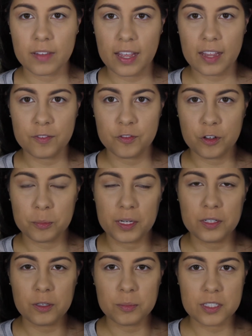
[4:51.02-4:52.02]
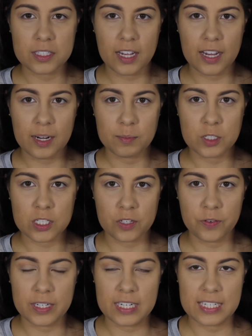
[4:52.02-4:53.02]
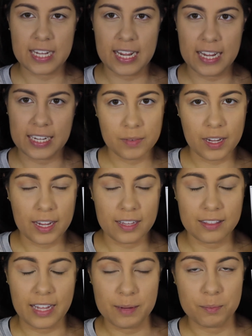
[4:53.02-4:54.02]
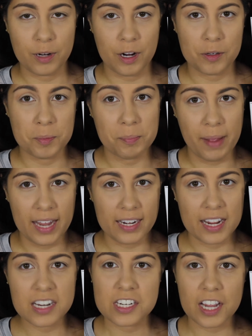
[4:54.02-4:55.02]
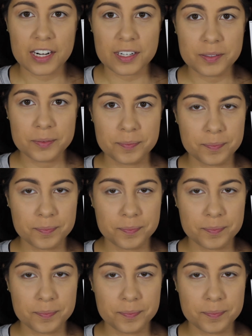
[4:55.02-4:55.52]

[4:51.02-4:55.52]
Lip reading: And for my normal side, I'm just going to take a light brown matte eyeshadow.